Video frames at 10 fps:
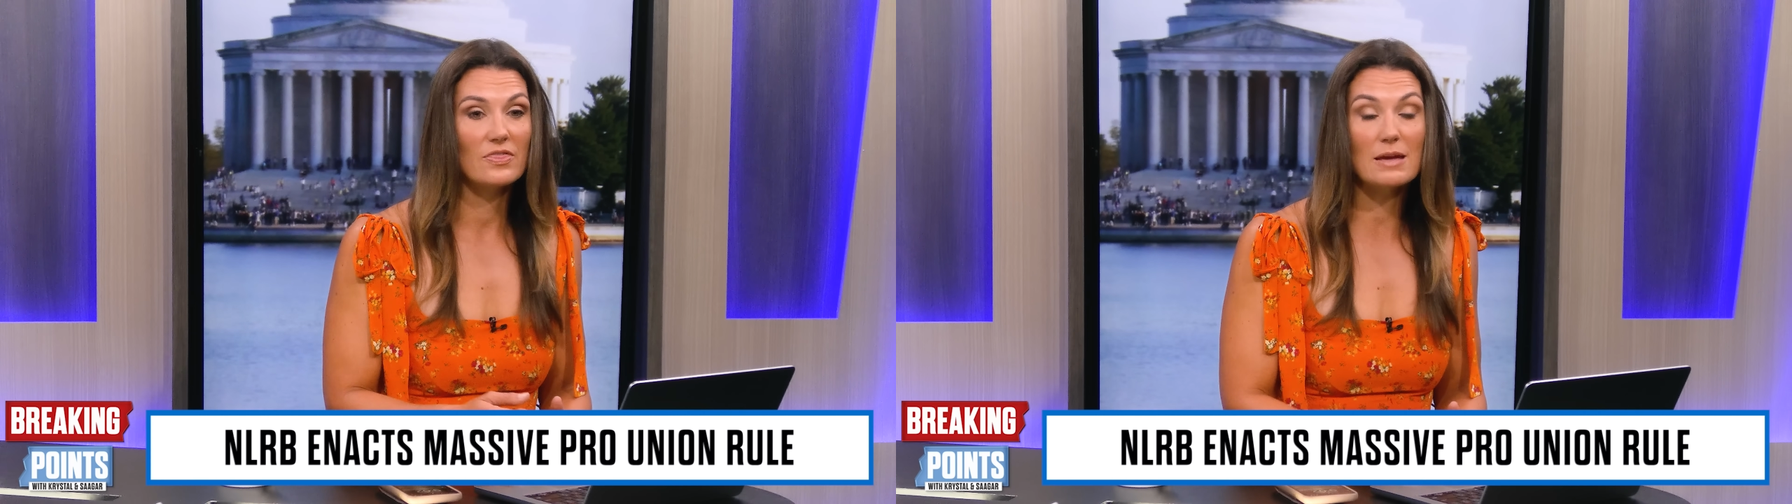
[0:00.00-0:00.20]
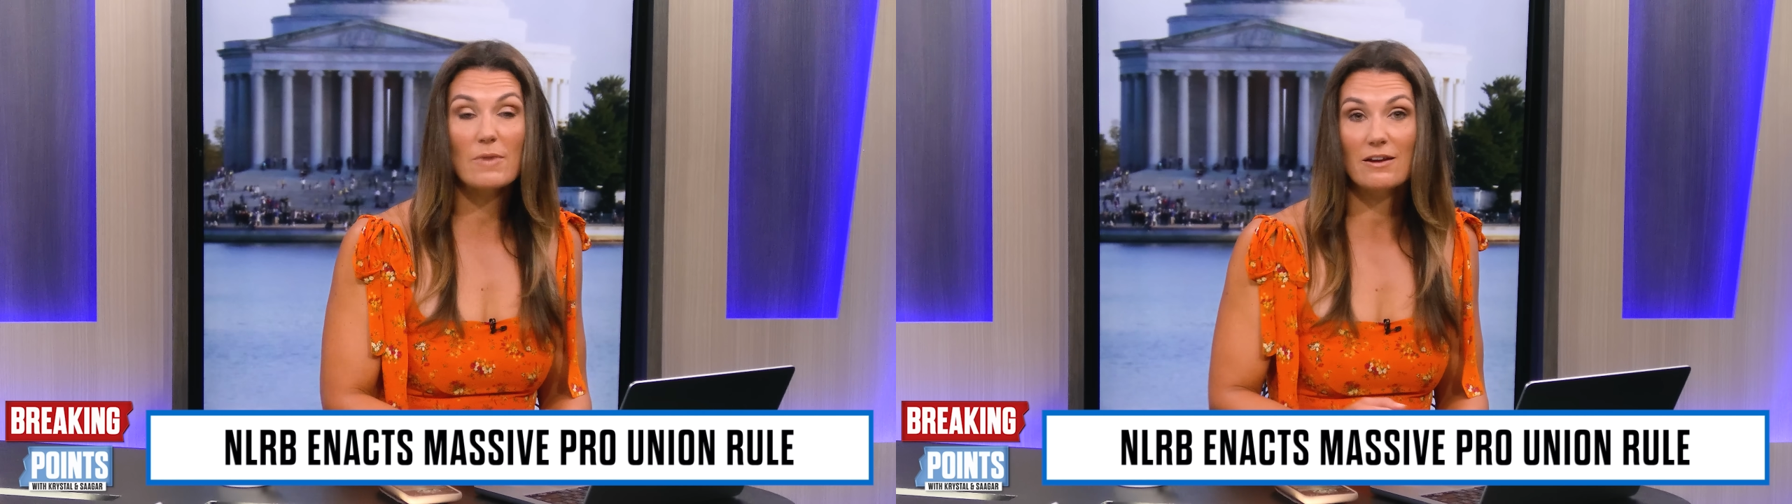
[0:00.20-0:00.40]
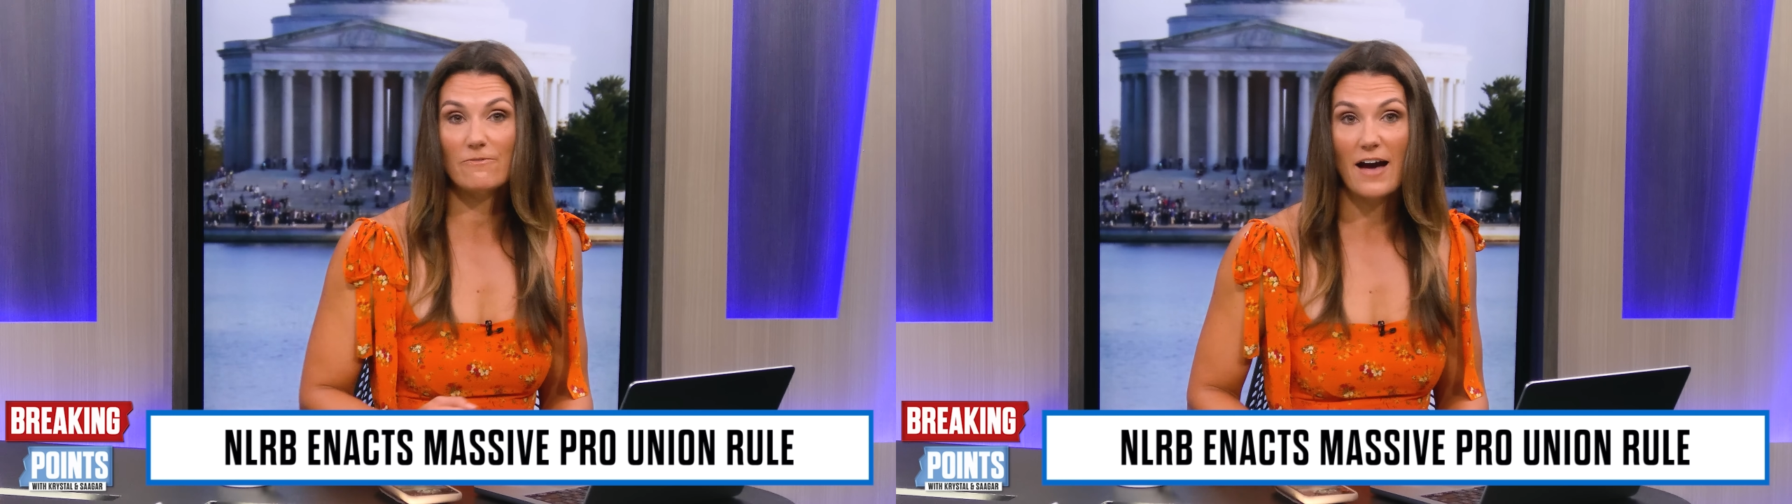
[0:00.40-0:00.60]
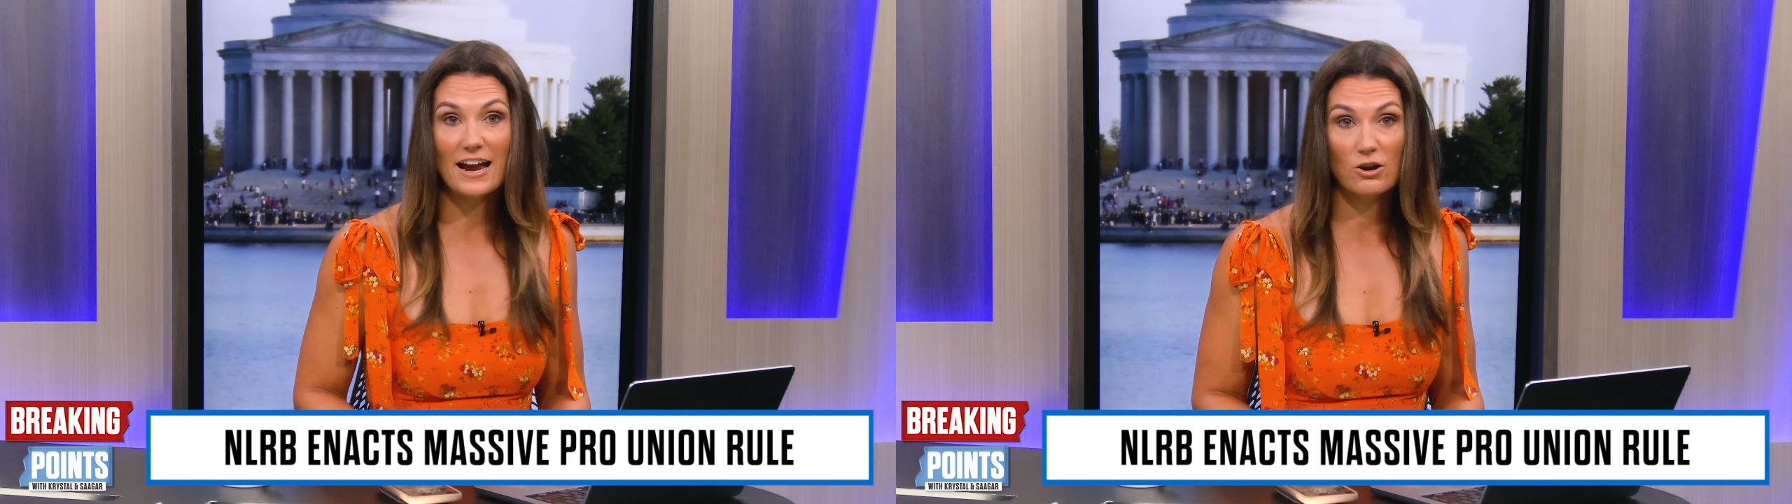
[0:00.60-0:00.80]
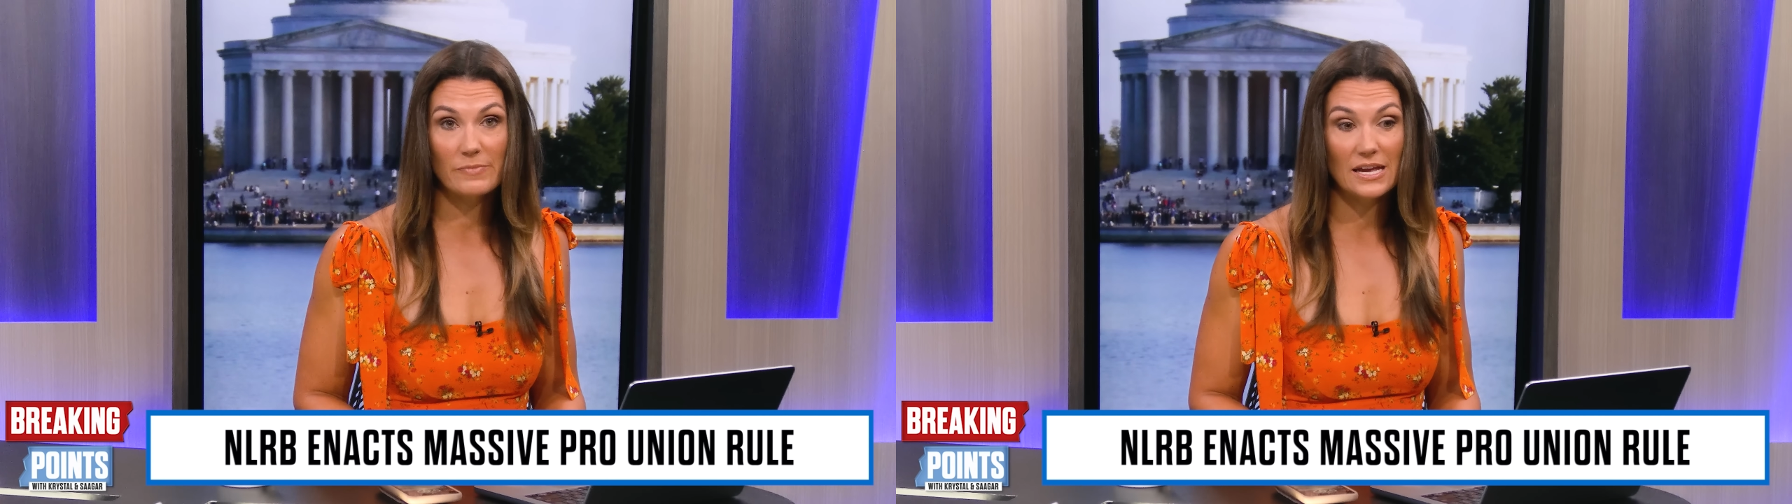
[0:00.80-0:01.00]
they might
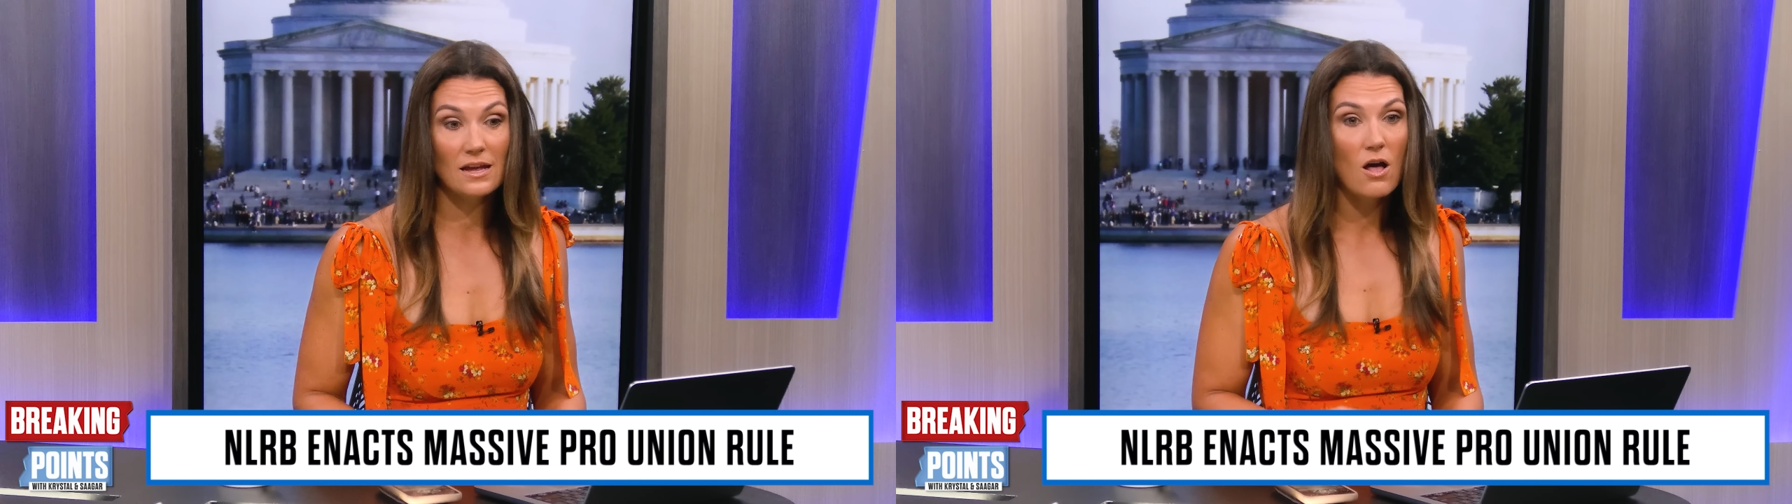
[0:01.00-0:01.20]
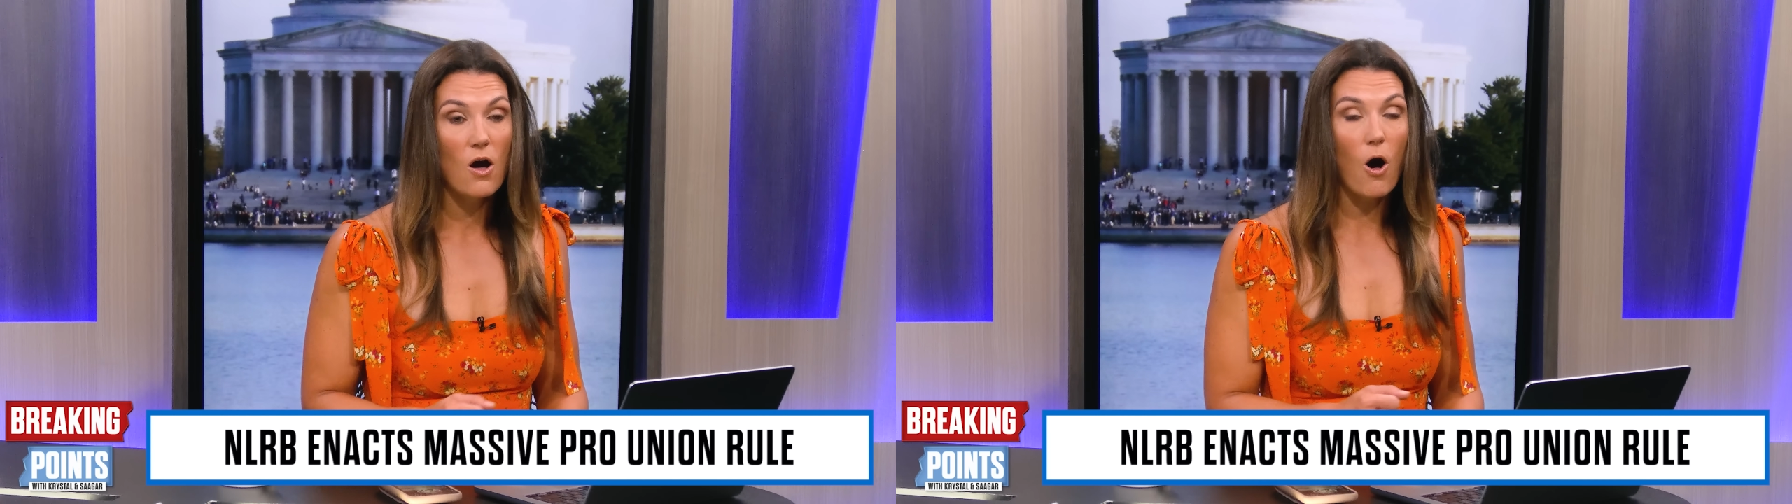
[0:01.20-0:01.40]
fire me.